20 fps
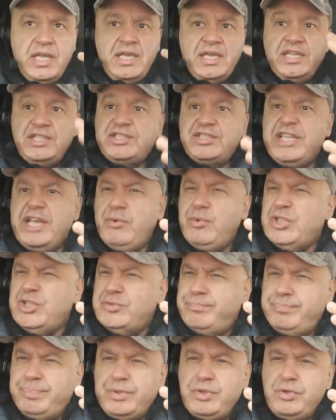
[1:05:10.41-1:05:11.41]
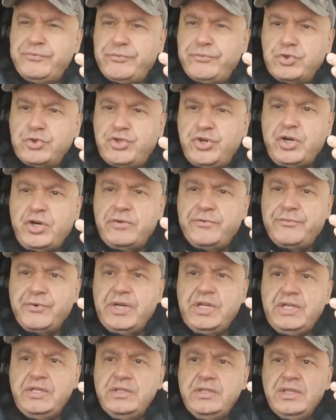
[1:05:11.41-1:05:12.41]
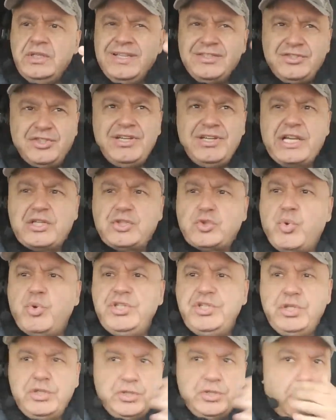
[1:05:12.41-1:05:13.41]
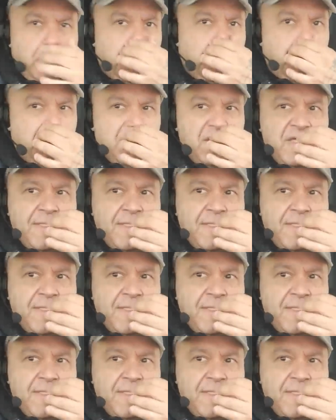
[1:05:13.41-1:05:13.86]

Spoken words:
He's there with his beautiful girlfriend. They're like 20 years old.